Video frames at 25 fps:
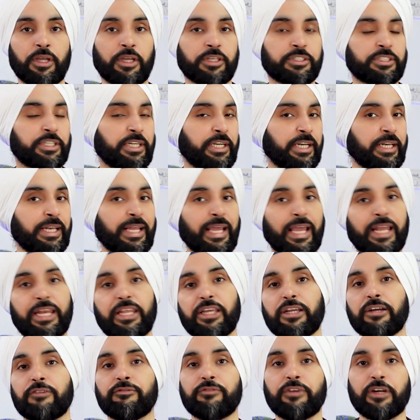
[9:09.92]
Sit in
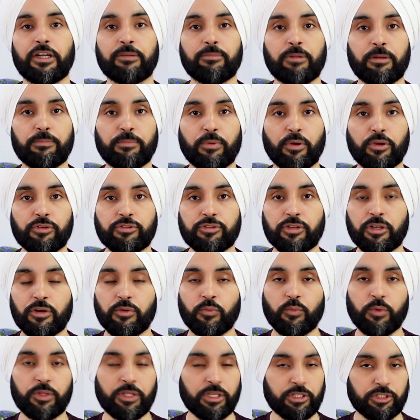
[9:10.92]
any comfortable posture
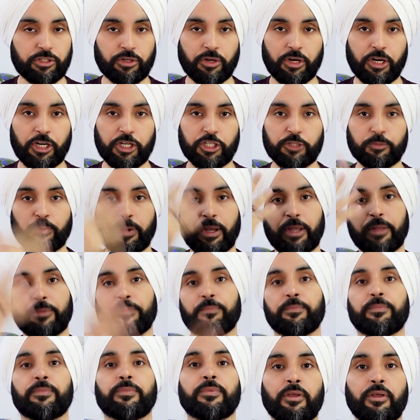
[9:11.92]
with a straight
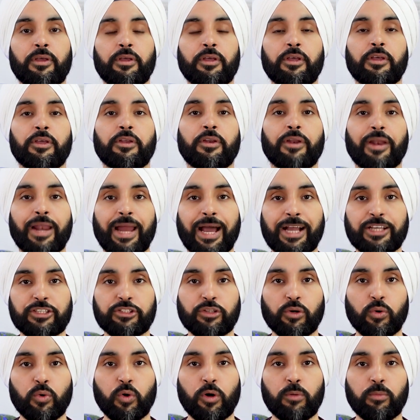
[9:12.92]
spine. Relax
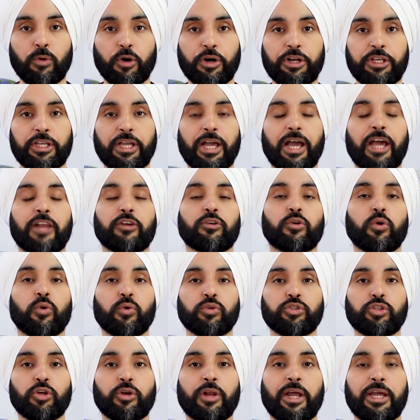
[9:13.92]
the whole body and
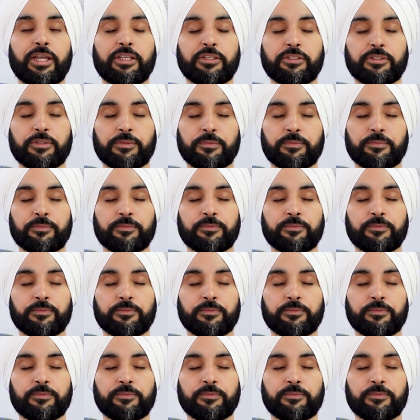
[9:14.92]
close your eyes.